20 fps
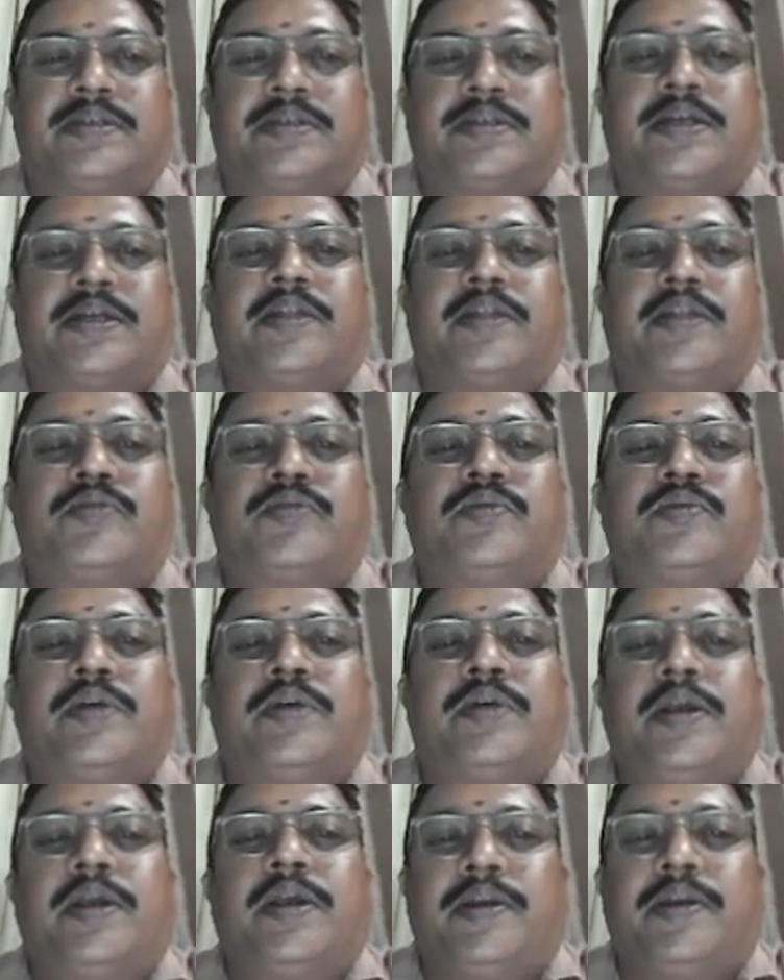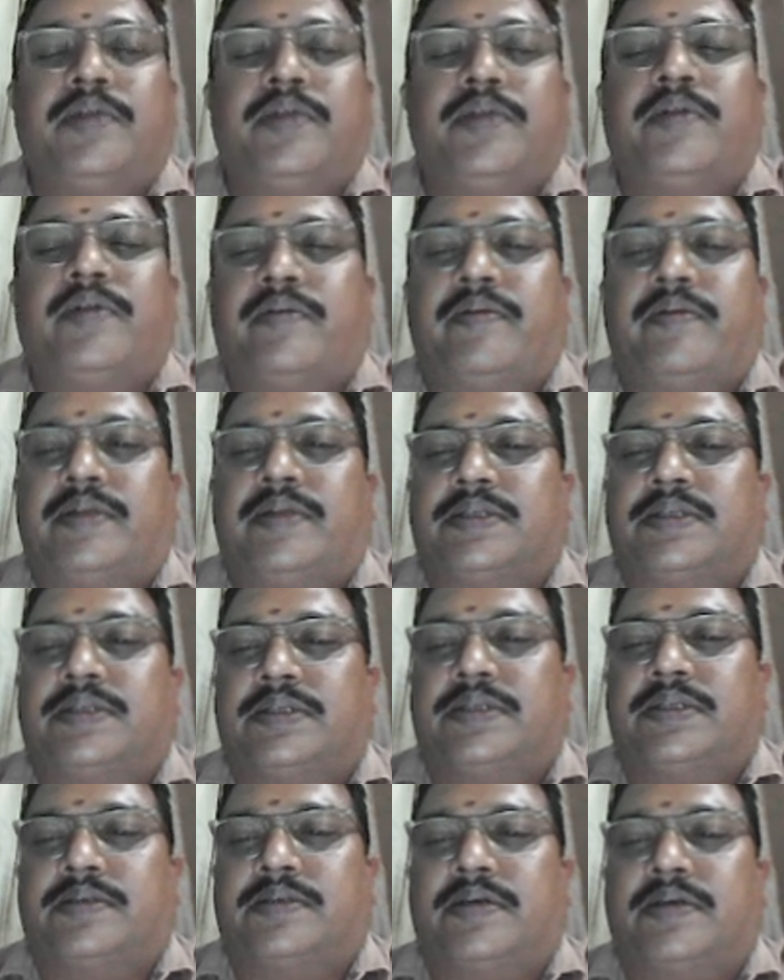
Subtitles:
These are the two new inventions.